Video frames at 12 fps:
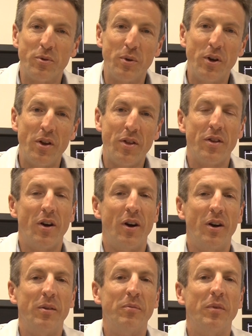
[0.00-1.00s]
Worth.
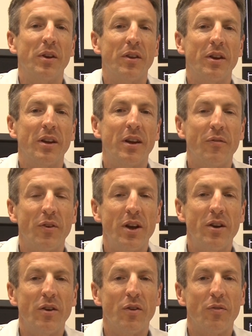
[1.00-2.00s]
I'm the
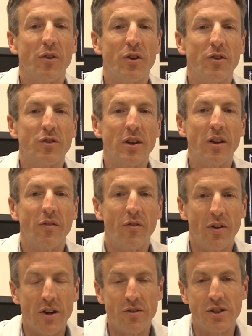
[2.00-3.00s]
convener of the New Zealand
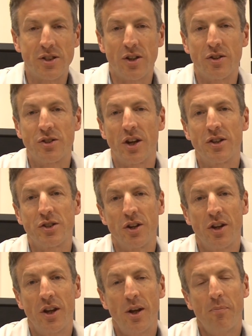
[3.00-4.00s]
Veterinary
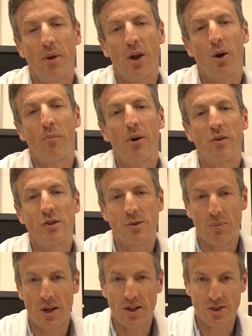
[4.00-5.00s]
Association Hip and Elbow
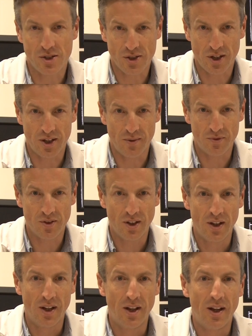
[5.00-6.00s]
Dysplasia Schemes,
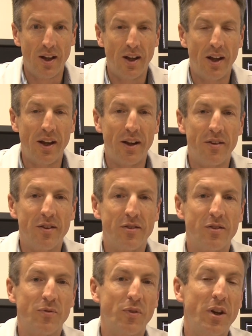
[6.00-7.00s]
and
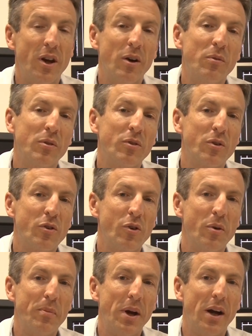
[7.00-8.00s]
this video will talk to
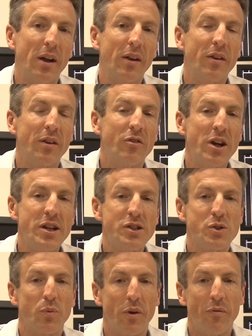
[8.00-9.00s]
you about
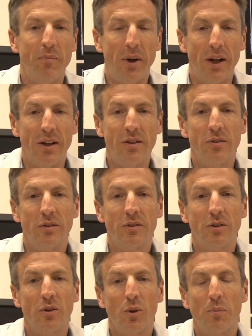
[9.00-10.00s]
changes we've made to
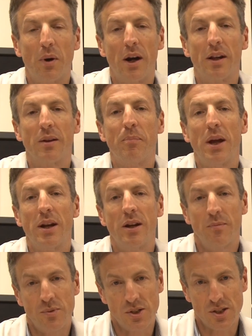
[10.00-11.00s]
incorporate the pen
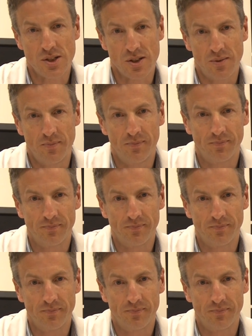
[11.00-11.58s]
hip system.